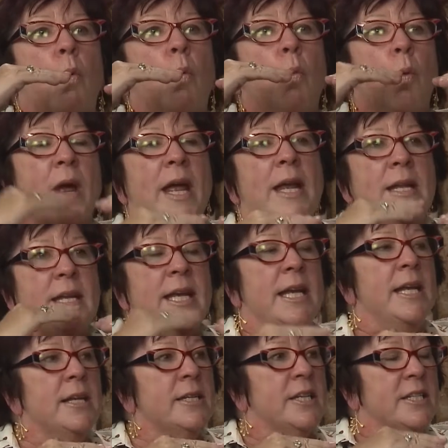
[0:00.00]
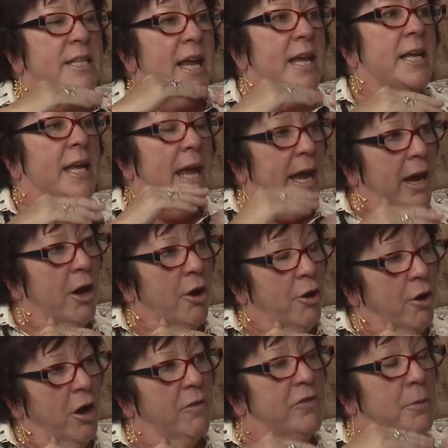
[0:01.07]
we need to take
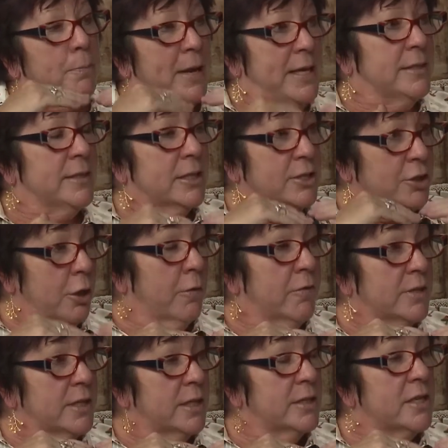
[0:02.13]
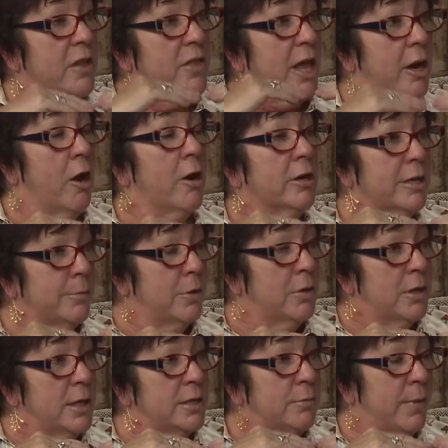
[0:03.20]
care of the basic services that our
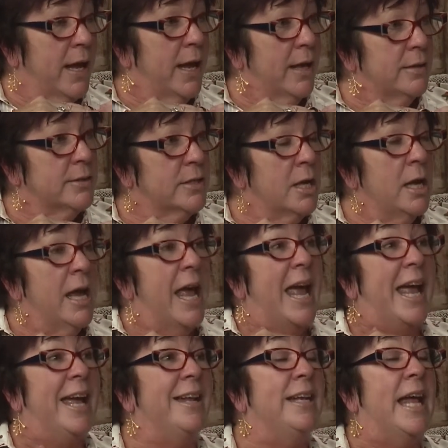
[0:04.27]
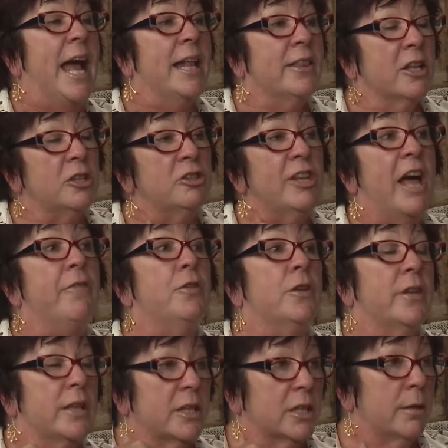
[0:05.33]
community demands and at the level
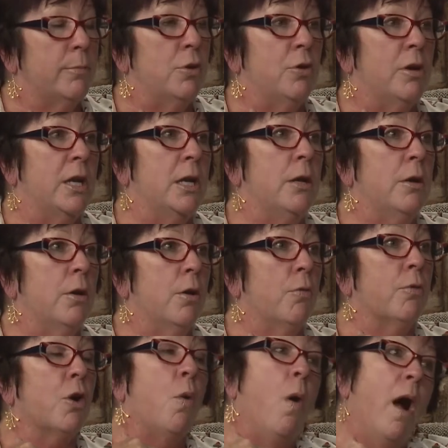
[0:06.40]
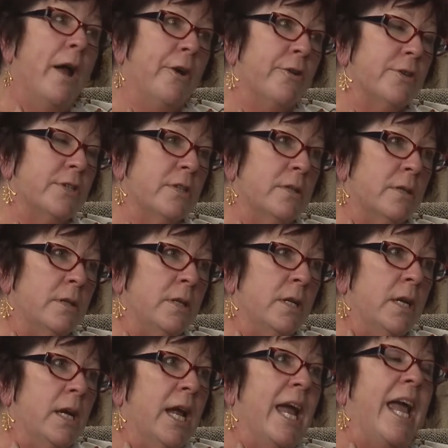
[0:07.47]
that the community requires.
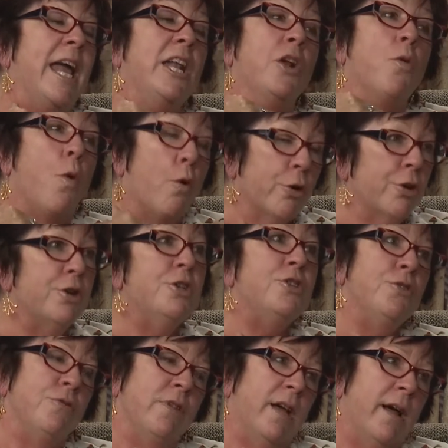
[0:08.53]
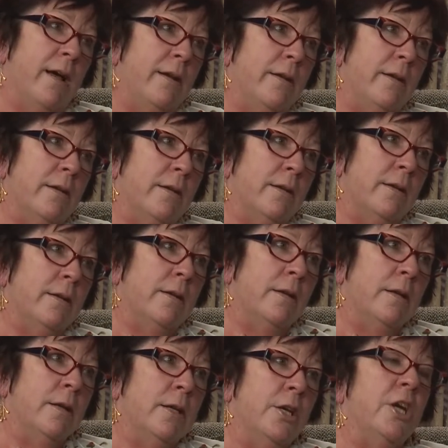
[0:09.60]
Yes. And in order to do that,
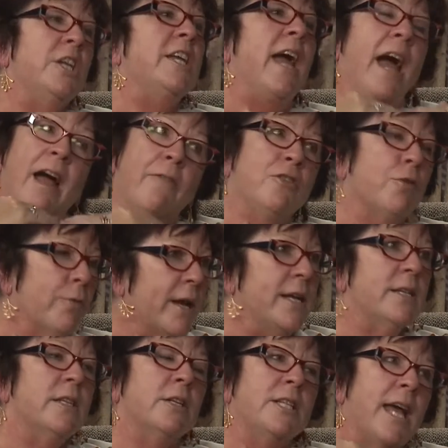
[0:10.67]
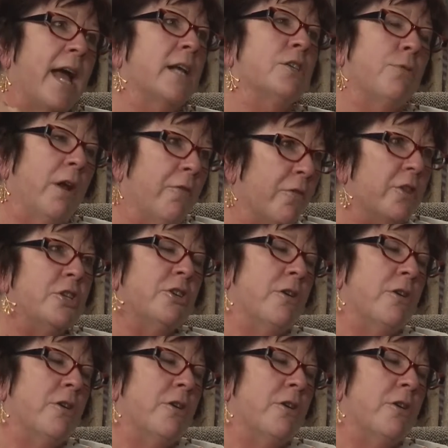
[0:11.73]
you have to raise the tax rate for the